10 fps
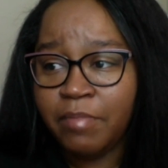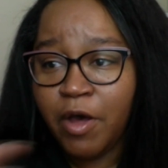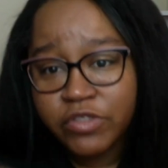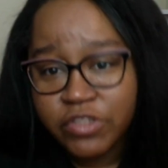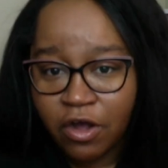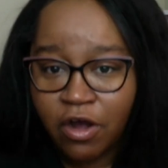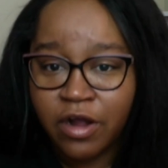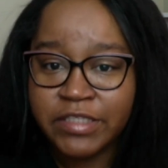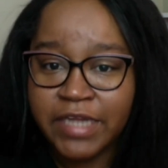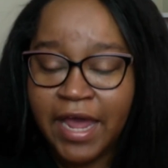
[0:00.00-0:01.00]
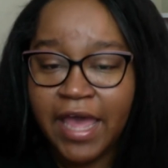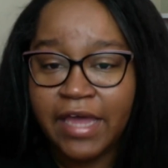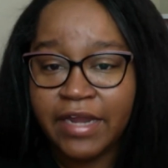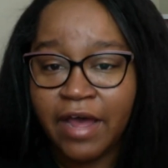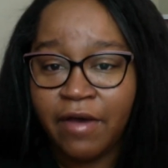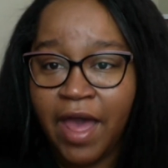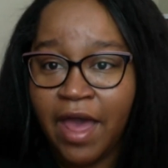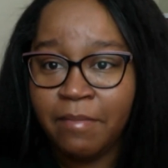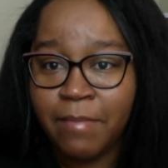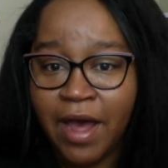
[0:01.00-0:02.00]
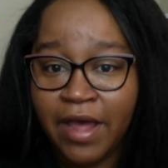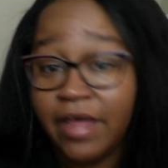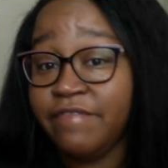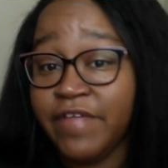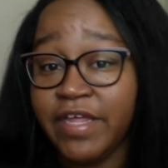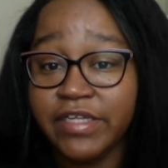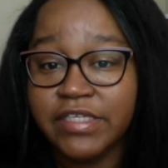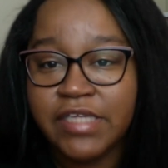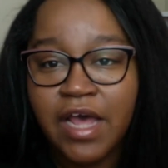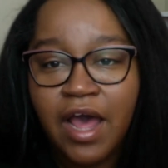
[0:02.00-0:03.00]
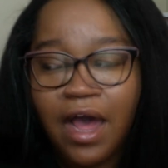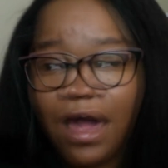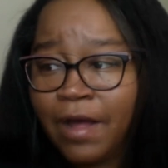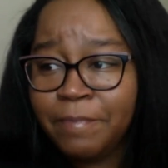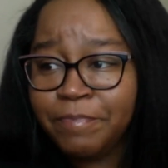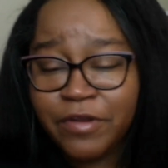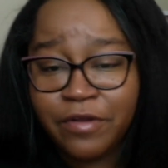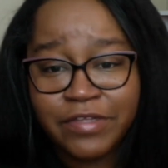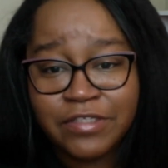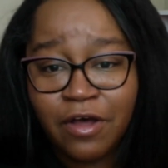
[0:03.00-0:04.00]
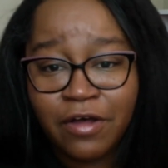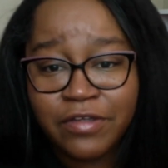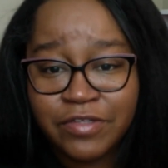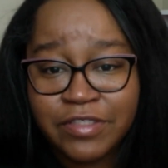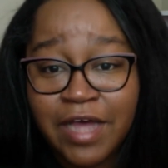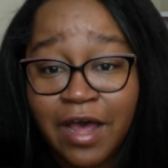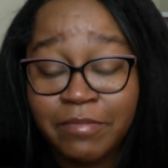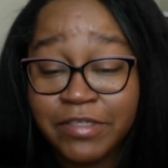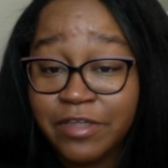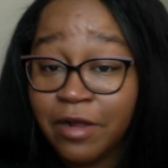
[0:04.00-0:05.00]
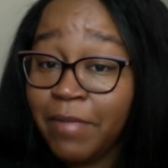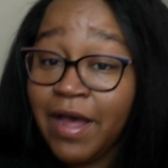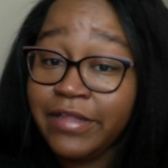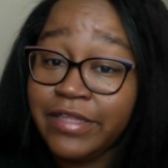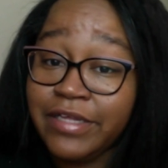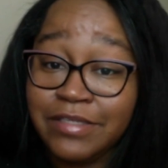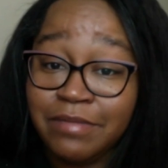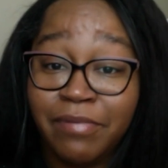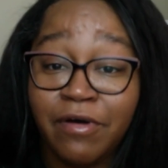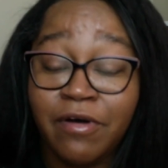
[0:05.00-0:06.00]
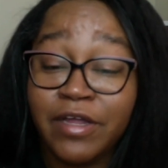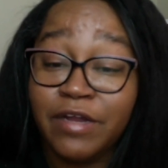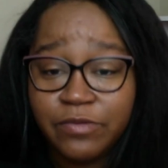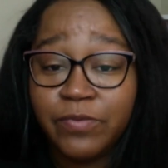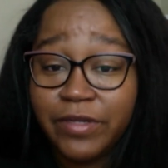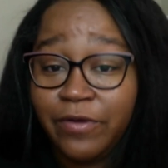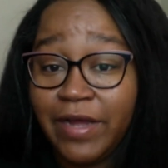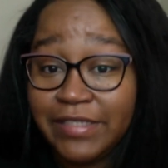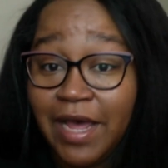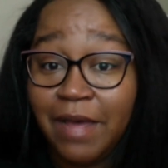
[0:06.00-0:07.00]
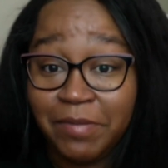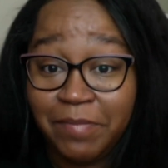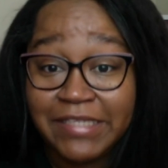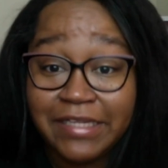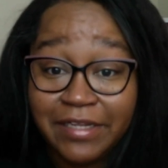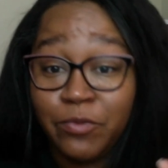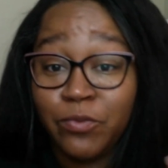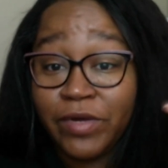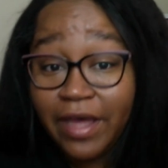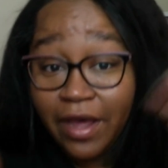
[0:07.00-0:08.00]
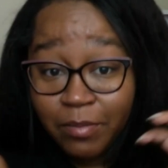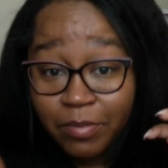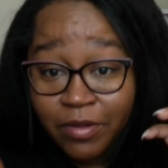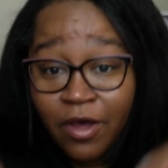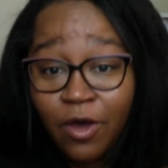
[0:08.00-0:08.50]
postcards that I hand out at my events? This is also the time to start buying things in bulk. This is a really great time to basically re-up